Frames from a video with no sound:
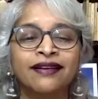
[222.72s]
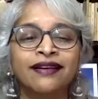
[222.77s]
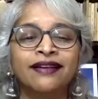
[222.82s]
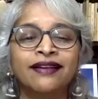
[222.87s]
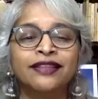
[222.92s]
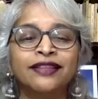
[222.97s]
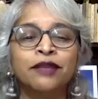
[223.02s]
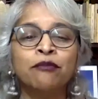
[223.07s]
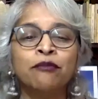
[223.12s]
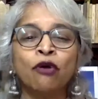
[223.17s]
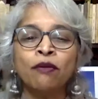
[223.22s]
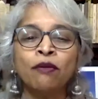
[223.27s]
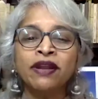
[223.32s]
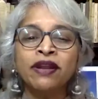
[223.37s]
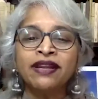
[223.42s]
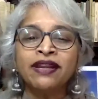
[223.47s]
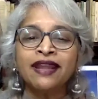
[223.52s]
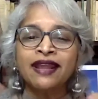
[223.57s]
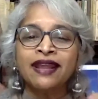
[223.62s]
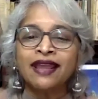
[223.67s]
The moment
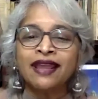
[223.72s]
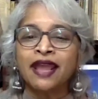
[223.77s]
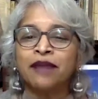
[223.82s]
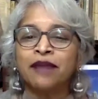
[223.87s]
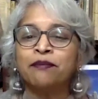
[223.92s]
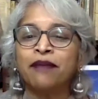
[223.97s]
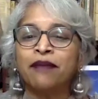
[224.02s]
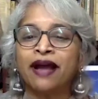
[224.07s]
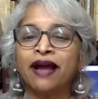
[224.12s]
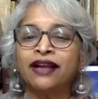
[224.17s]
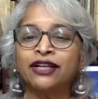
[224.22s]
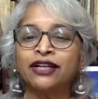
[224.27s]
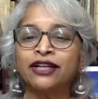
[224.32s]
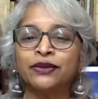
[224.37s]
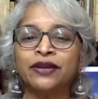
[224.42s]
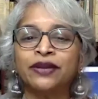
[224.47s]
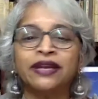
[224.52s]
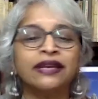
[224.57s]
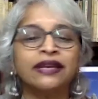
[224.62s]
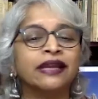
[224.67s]
he came back to
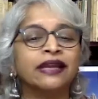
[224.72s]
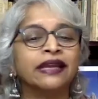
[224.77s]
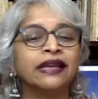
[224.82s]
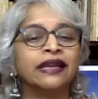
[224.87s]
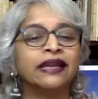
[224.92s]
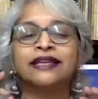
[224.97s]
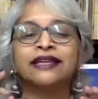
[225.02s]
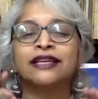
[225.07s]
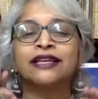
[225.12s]
India, he said,